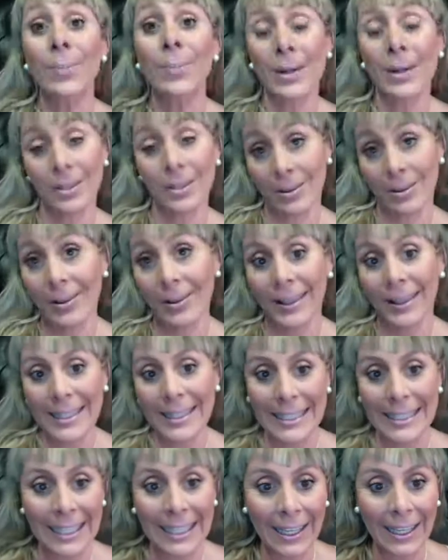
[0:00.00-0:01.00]
person that
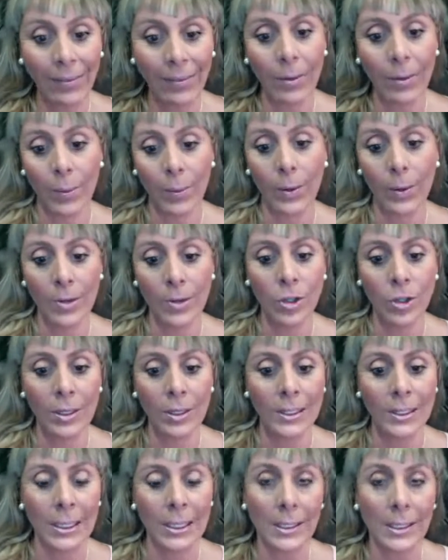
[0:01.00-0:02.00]
is giving me permission
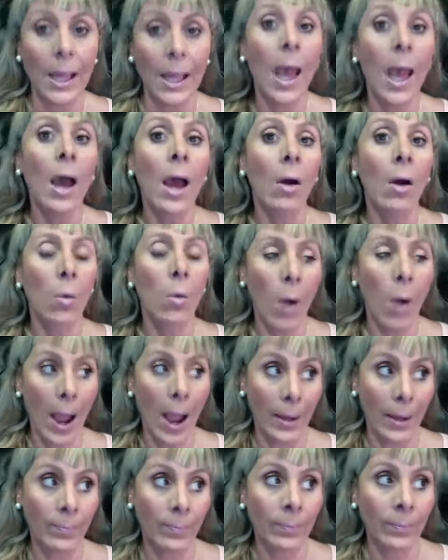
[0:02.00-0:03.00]
is Liz.
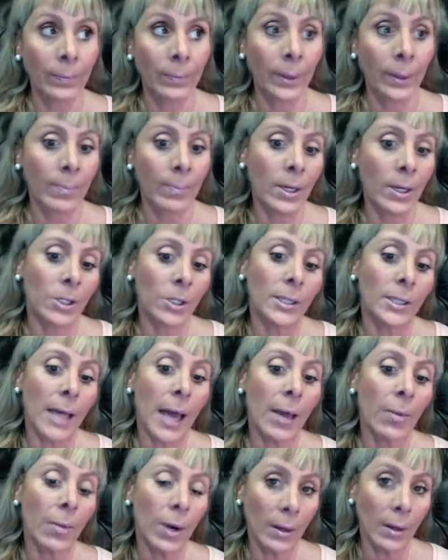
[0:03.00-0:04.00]
Why? Because
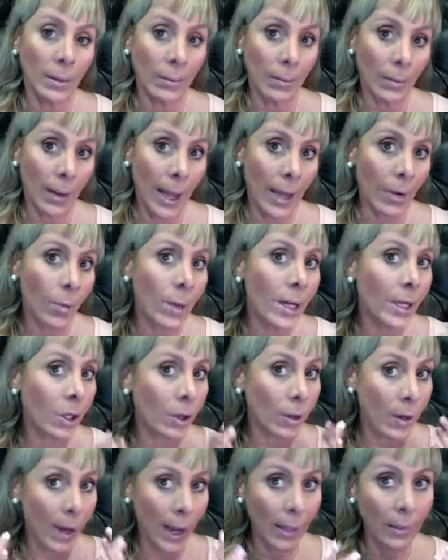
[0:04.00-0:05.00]
I will
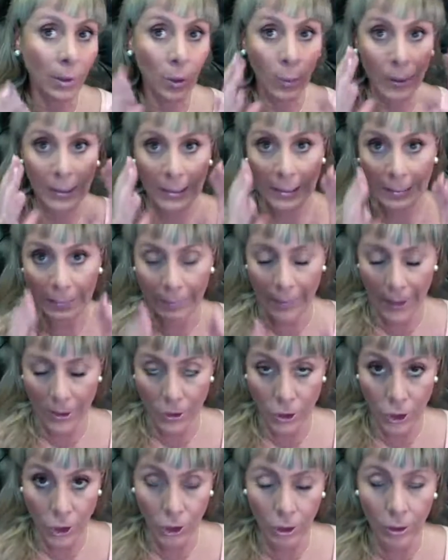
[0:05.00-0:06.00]
connect with
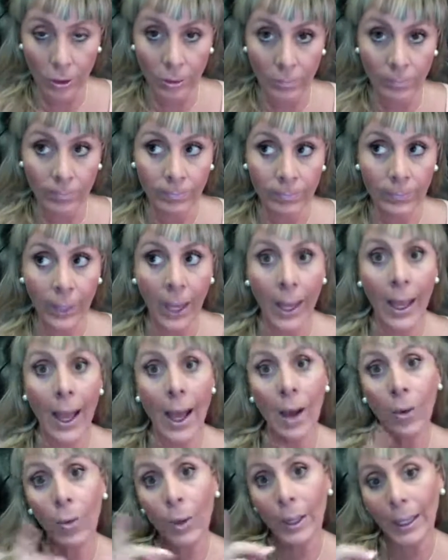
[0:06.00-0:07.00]
intention
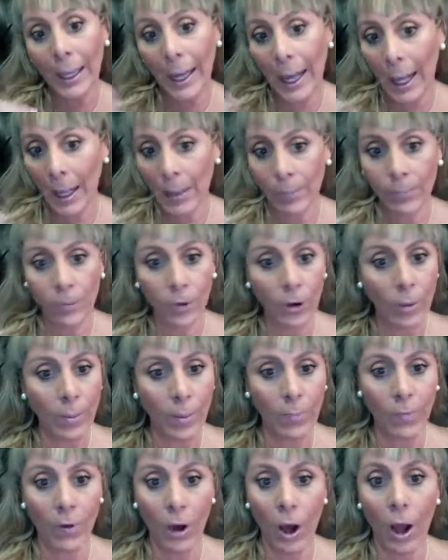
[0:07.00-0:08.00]
and will help from
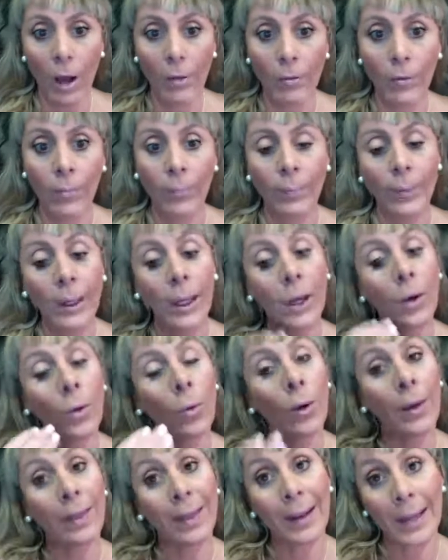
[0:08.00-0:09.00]
above
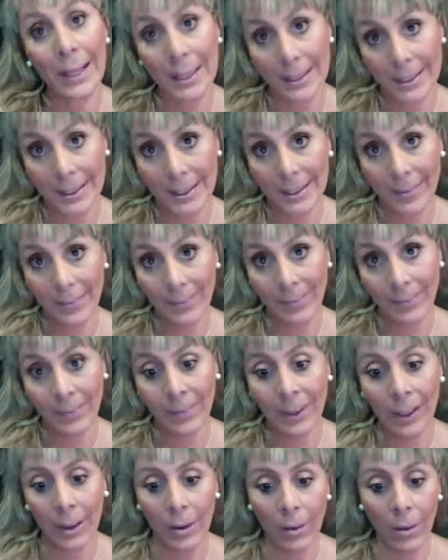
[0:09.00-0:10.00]
with Liz.
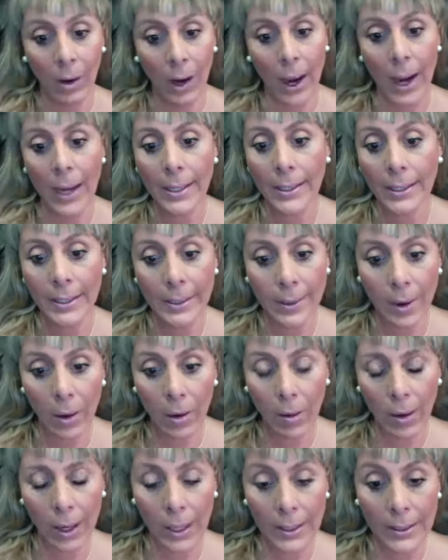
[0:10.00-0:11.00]
Okay,
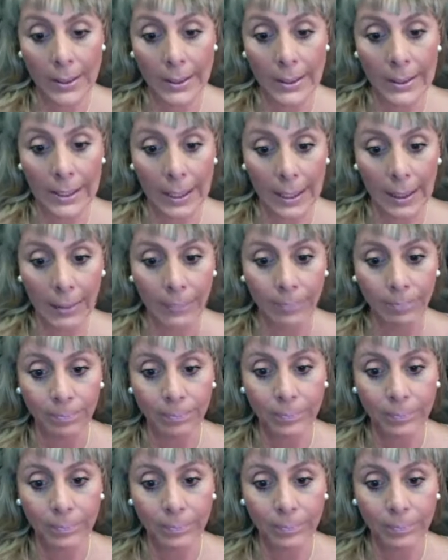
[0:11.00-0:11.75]
so let's see.